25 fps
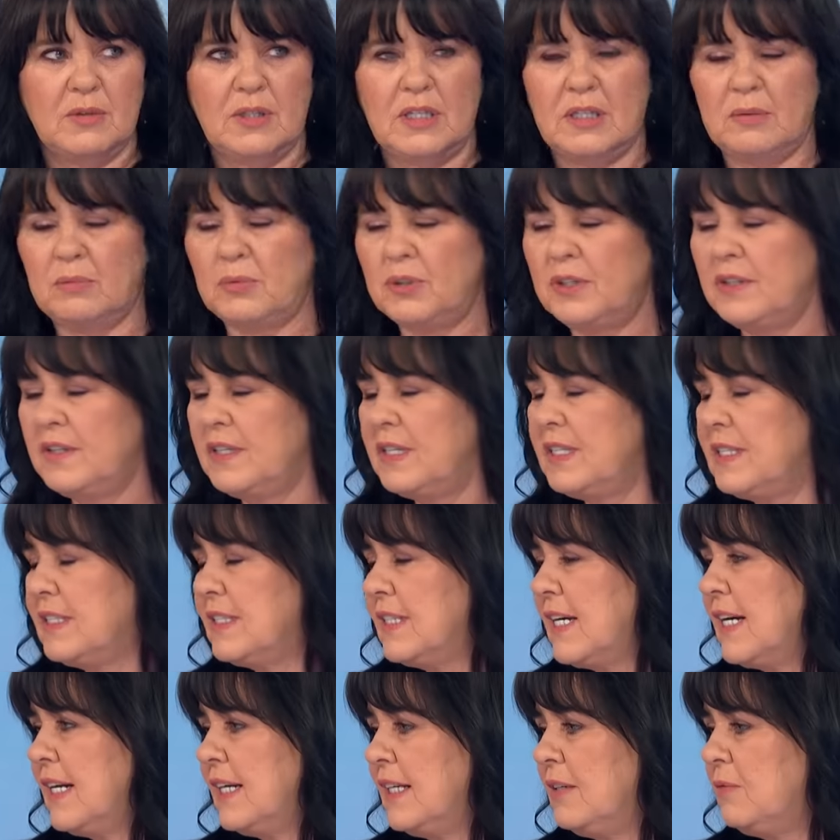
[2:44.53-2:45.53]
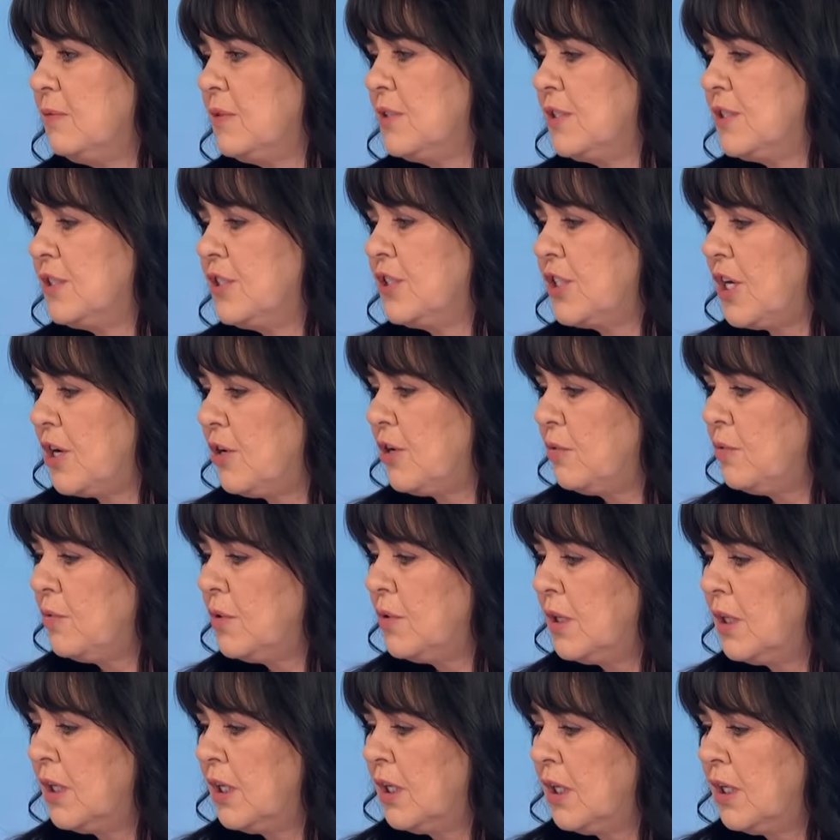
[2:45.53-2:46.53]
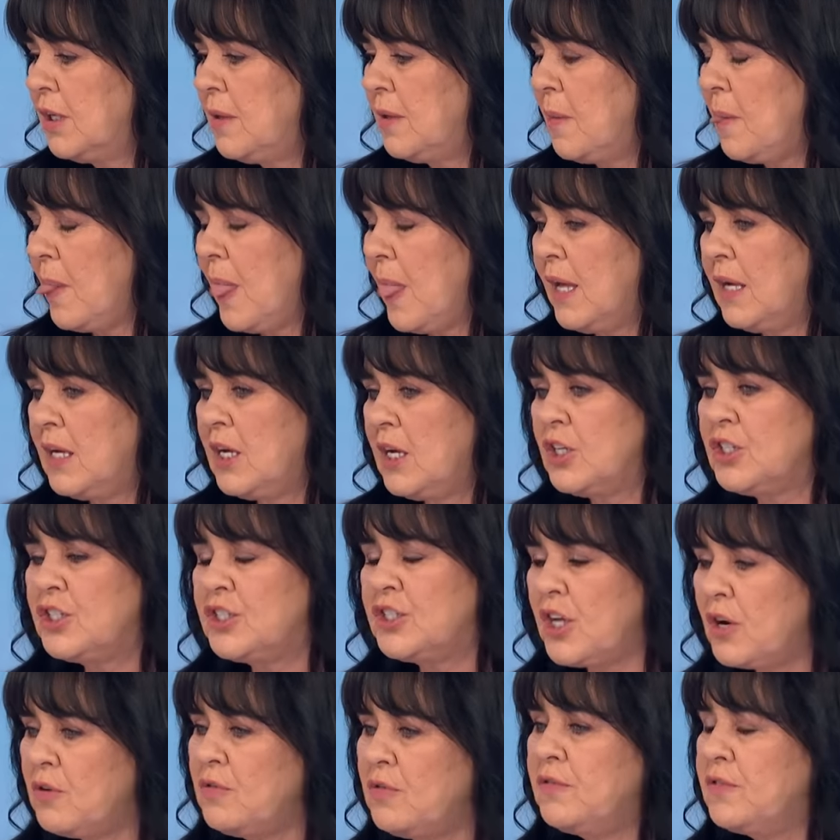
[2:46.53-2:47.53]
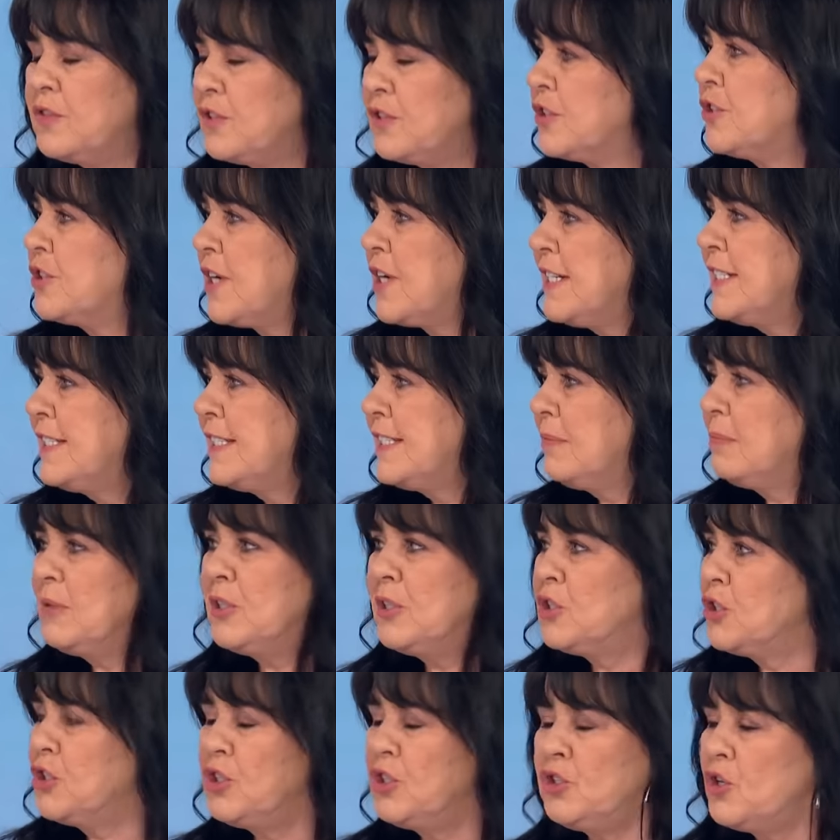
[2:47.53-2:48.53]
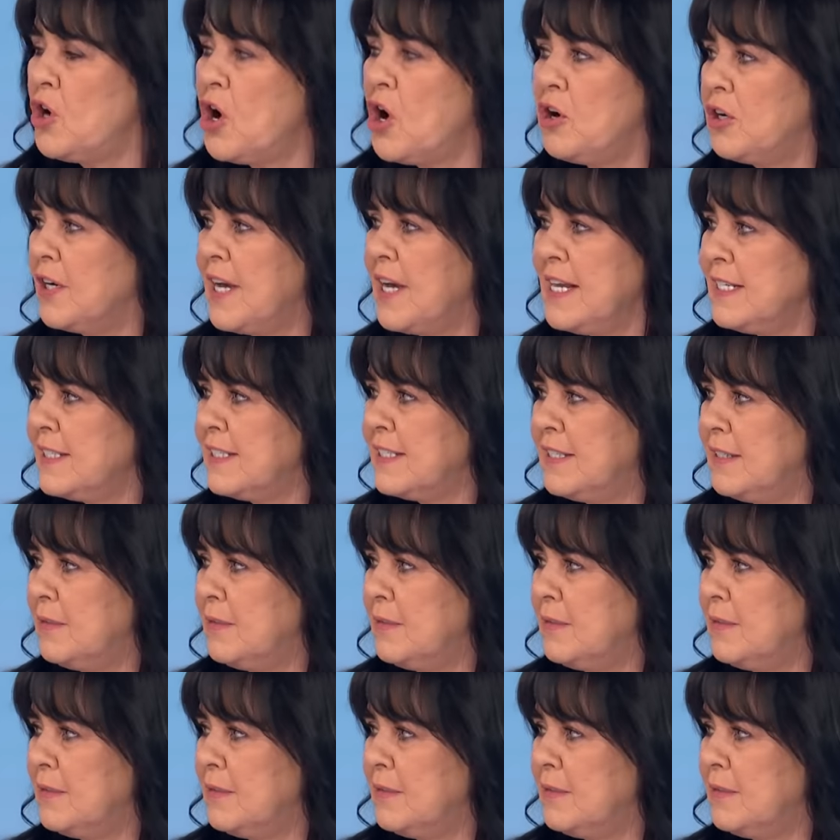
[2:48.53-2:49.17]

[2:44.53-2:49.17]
well in one of these, and it was so frustrating because you can't get to